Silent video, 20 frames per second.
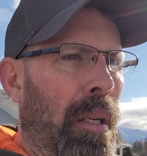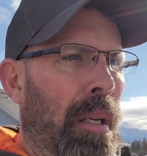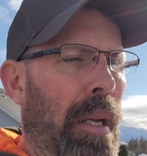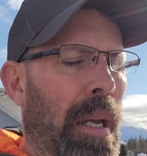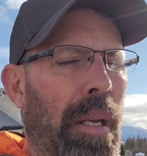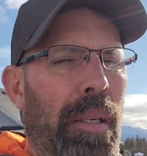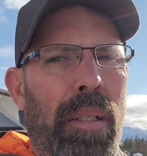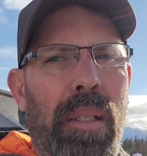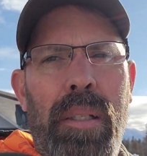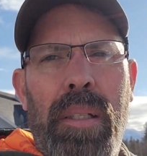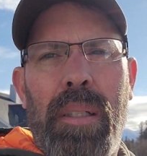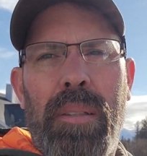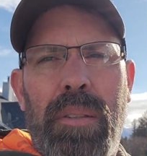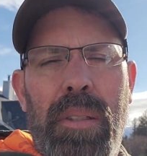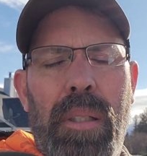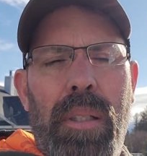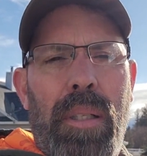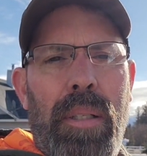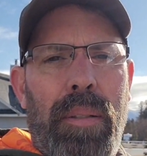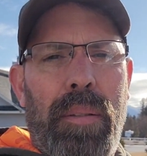And it is
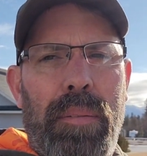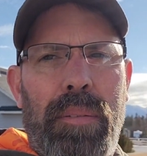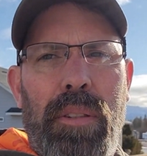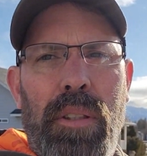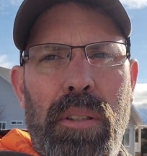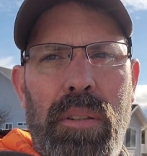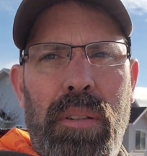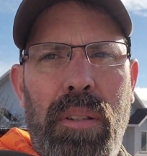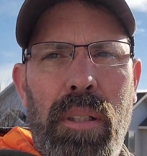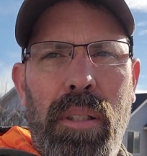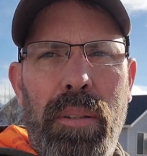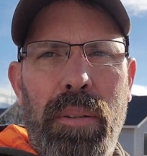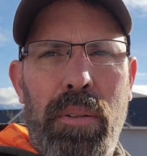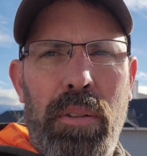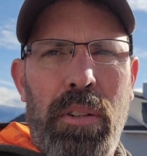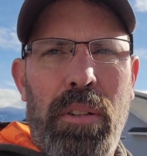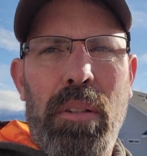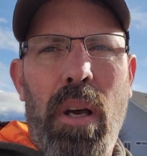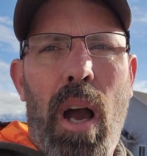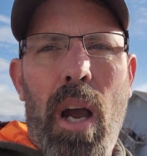just a
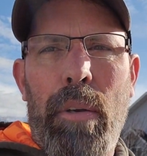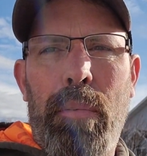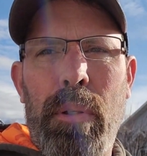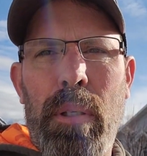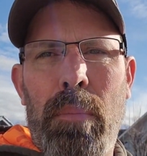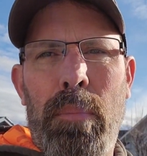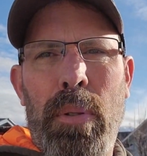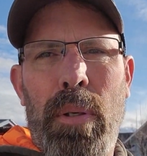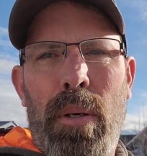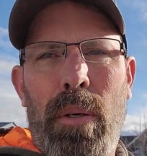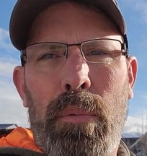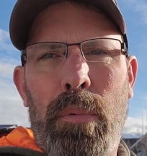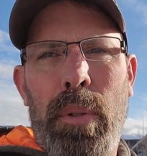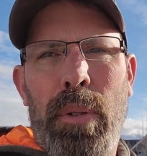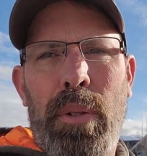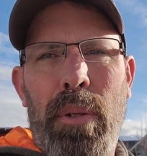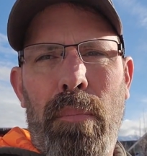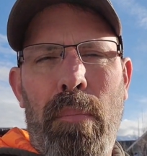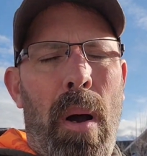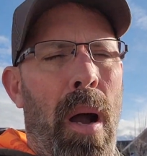stock rebuild
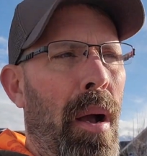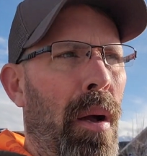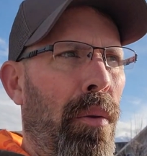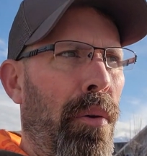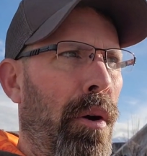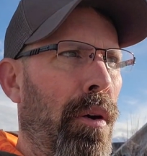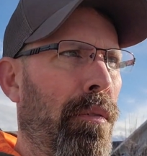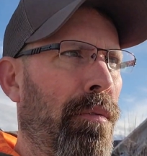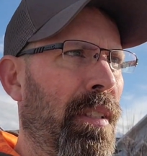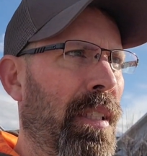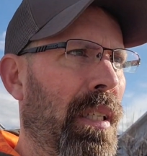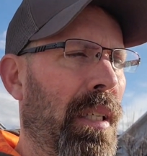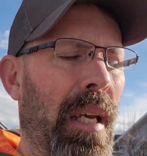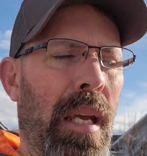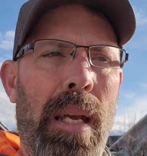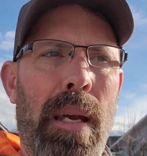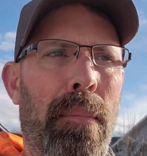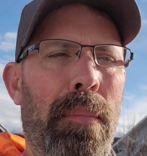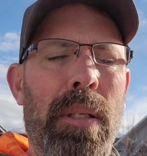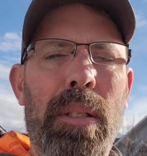with a mild RV
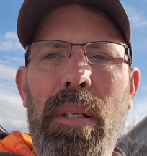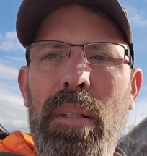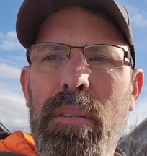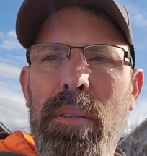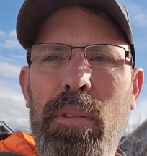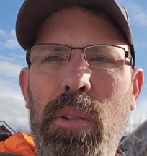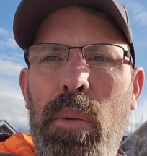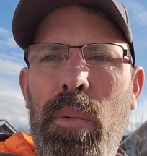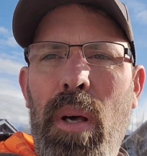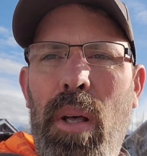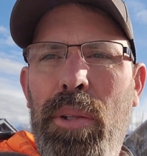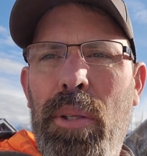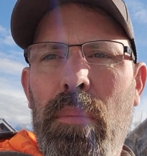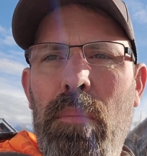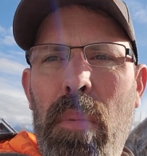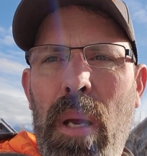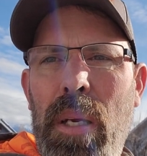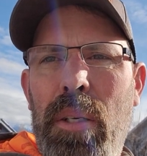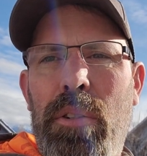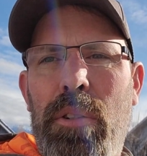cam in it, so nothing
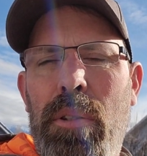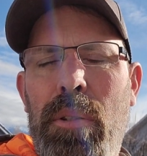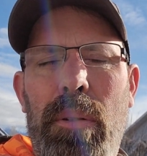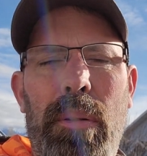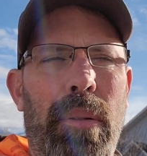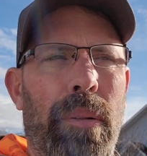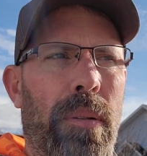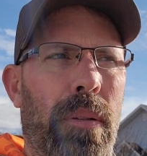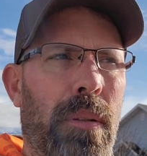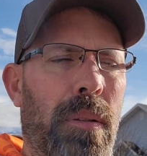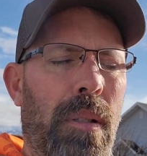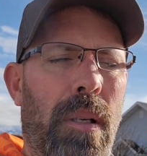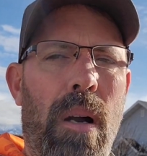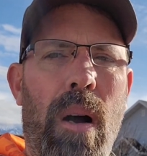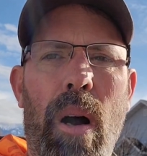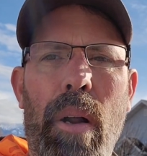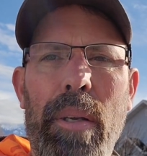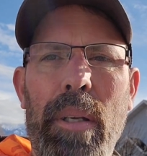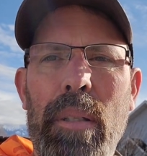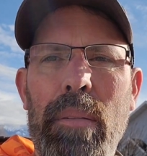major
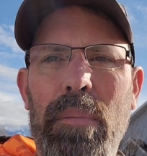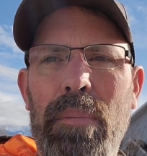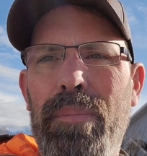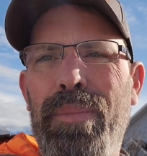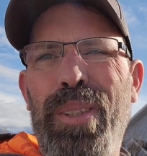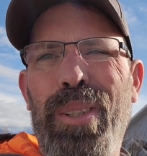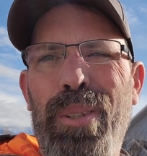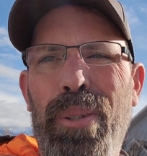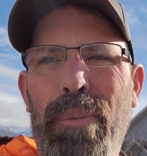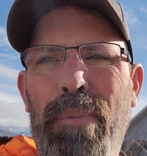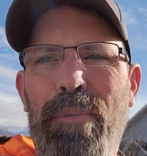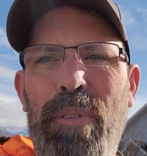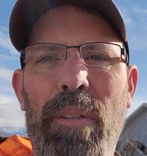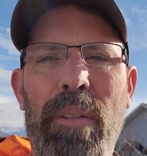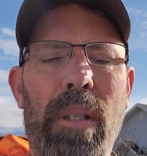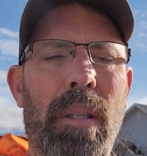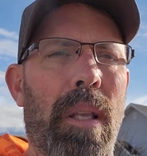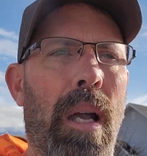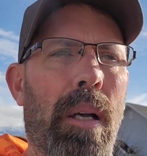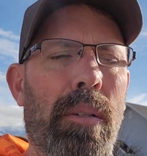on it.
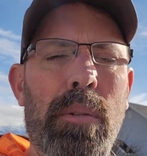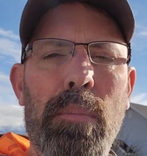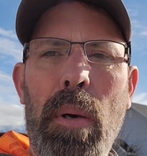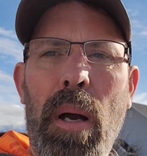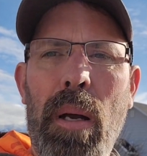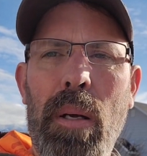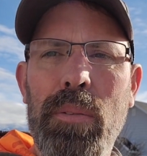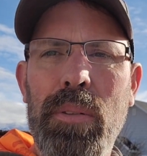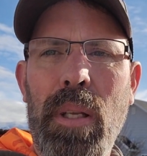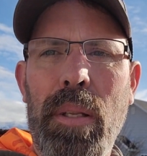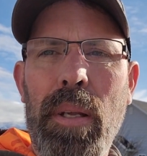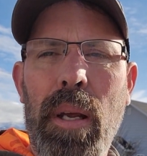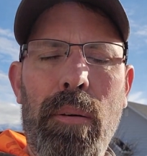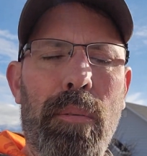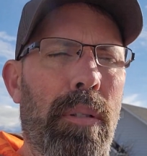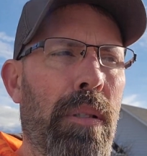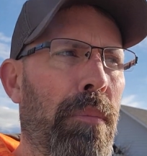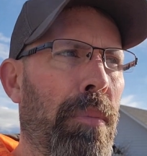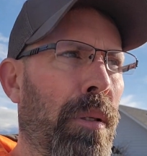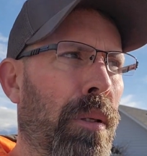50,000 miles on that
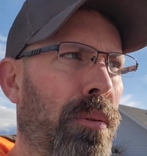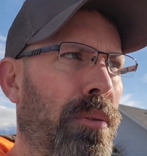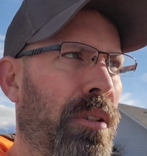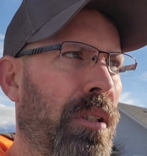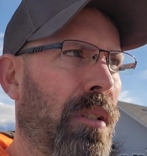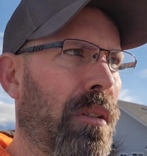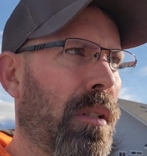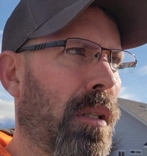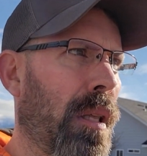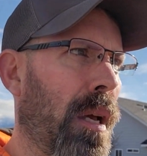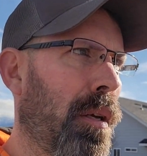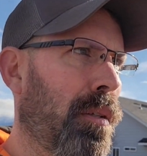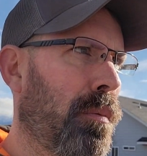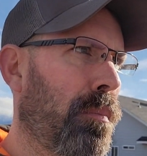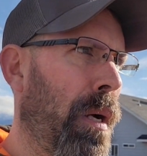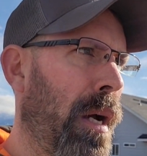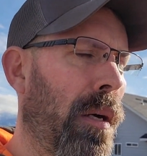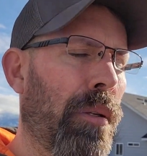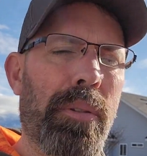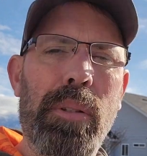rebuild, 60,000
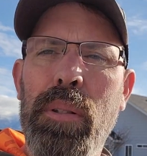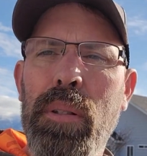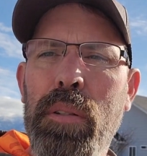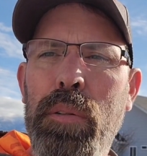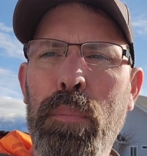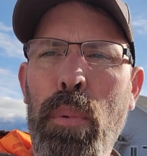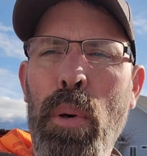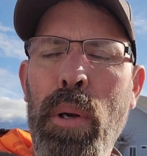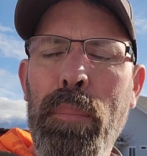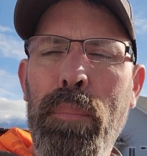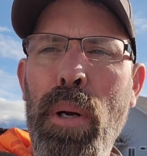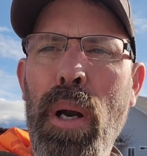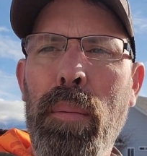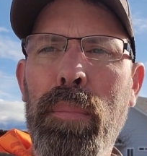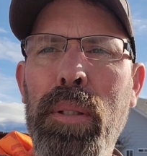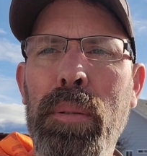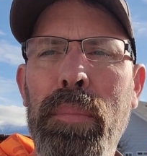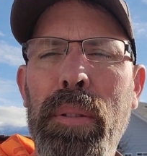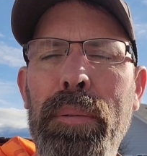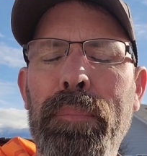miles at this point
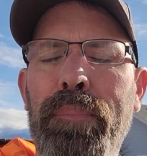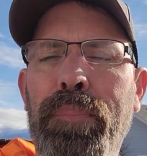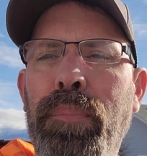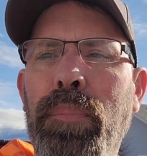probably, but